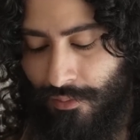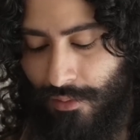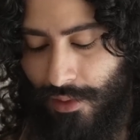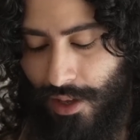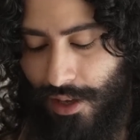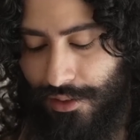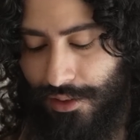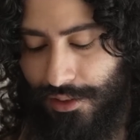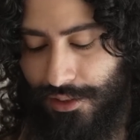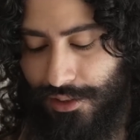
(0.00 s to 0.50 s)
I
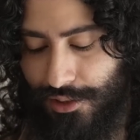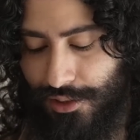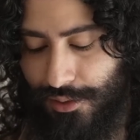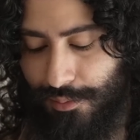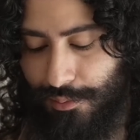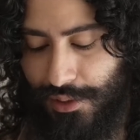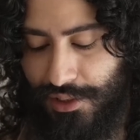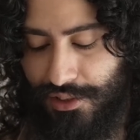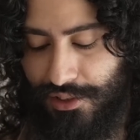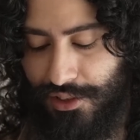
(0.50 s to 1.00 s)
think there's a
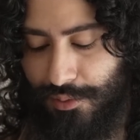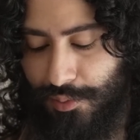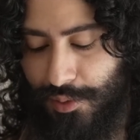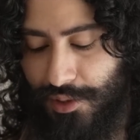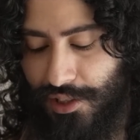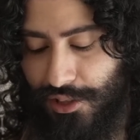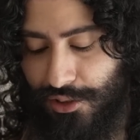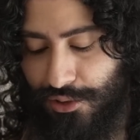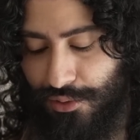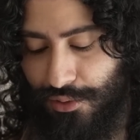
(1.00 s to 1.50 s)
business
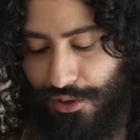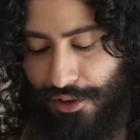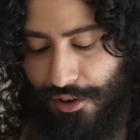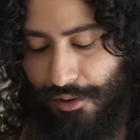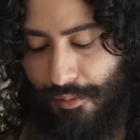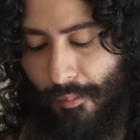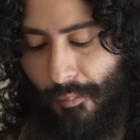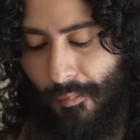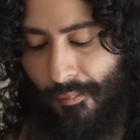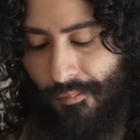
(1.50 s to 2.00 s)
potential there.
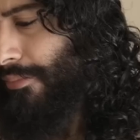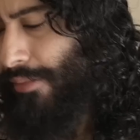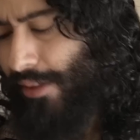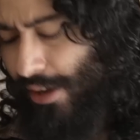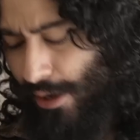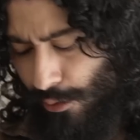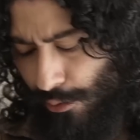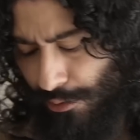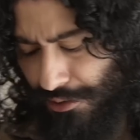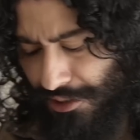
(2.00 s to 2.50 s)

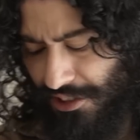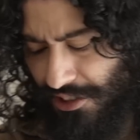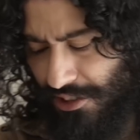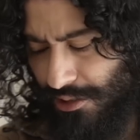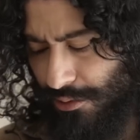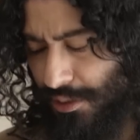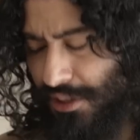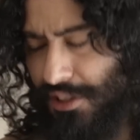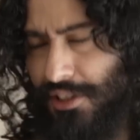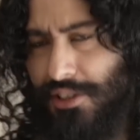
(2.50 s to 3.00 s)
All these
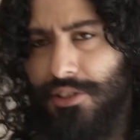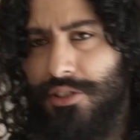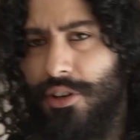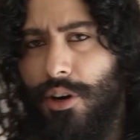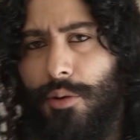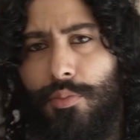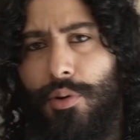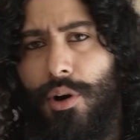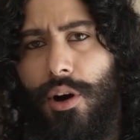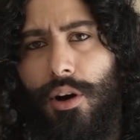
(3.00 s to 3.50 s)
ingredients
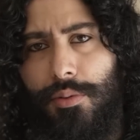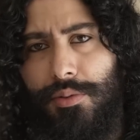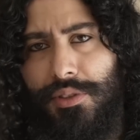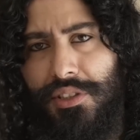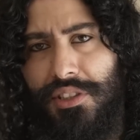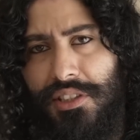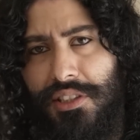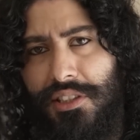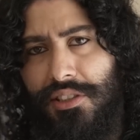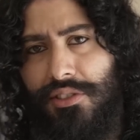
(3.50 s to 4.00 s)
are
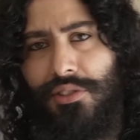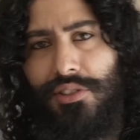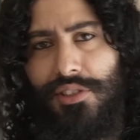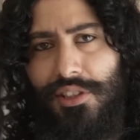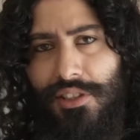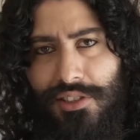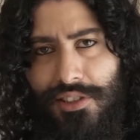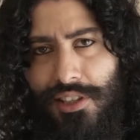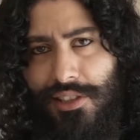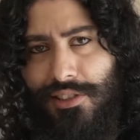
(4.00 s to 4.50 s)
probably
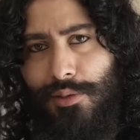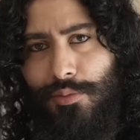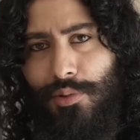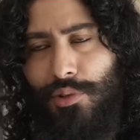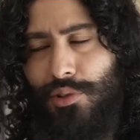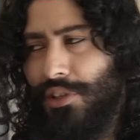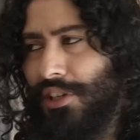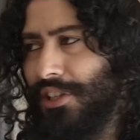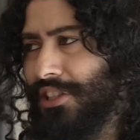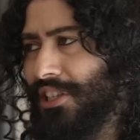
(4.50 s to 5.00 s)
easily
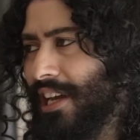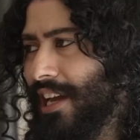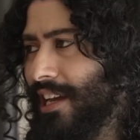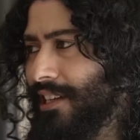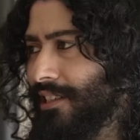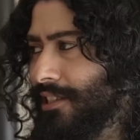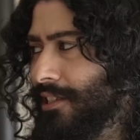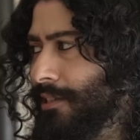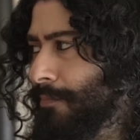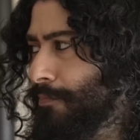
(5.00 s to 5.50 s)
accessible in
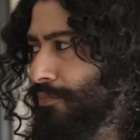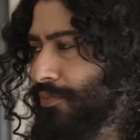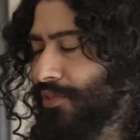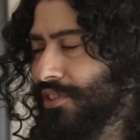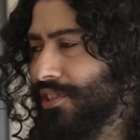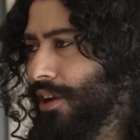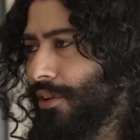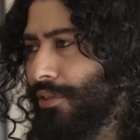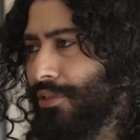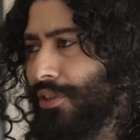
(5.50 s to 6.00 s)
any
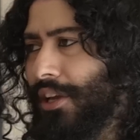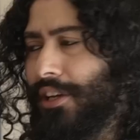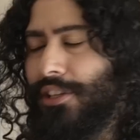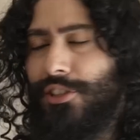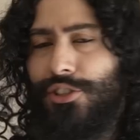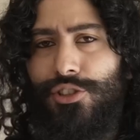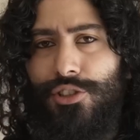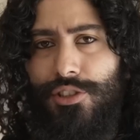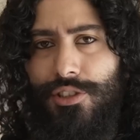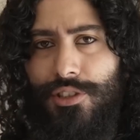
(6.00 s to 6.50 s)
South
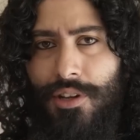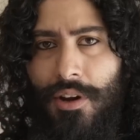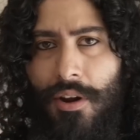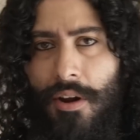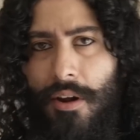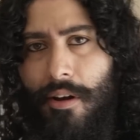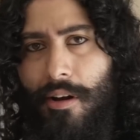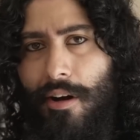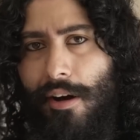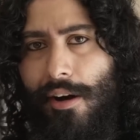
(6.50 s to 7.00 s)
Asian
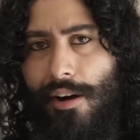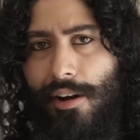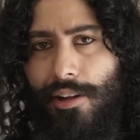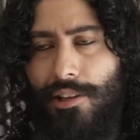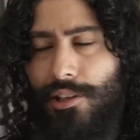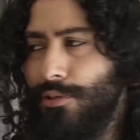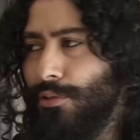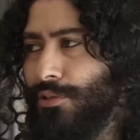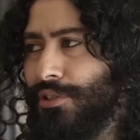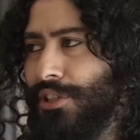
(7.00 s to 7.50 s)

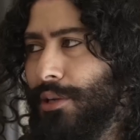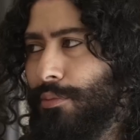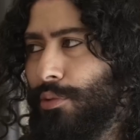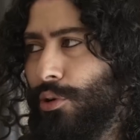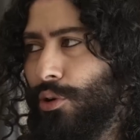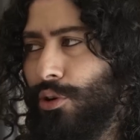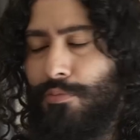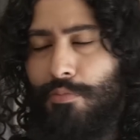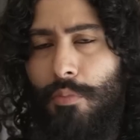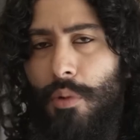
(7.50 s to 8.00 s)
little
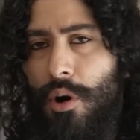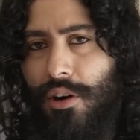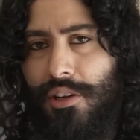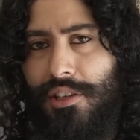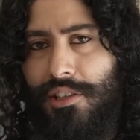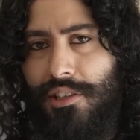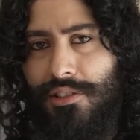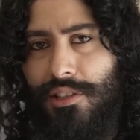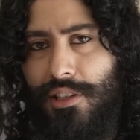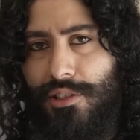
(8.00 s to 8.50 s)
neighborhood
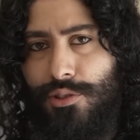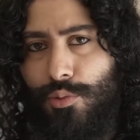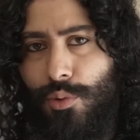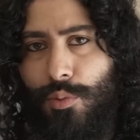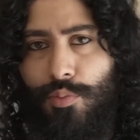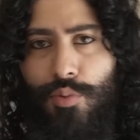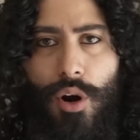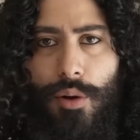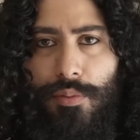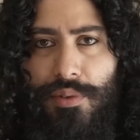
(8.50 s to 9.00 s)
market that you will
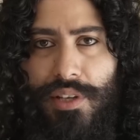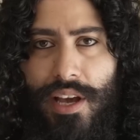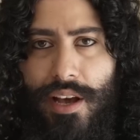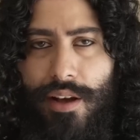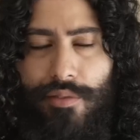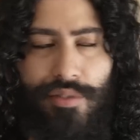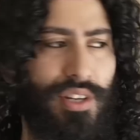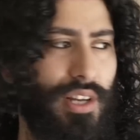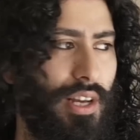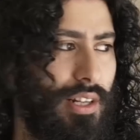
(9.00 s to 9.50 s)
probably
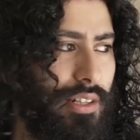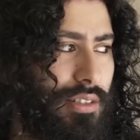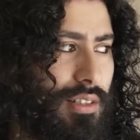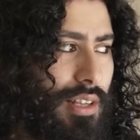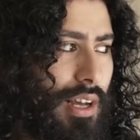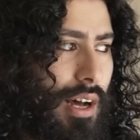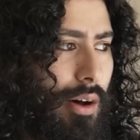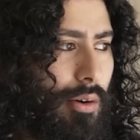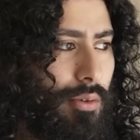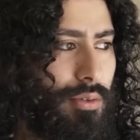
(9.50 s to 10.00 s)
have in any
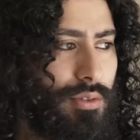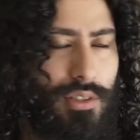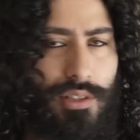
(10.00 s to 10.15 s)
town.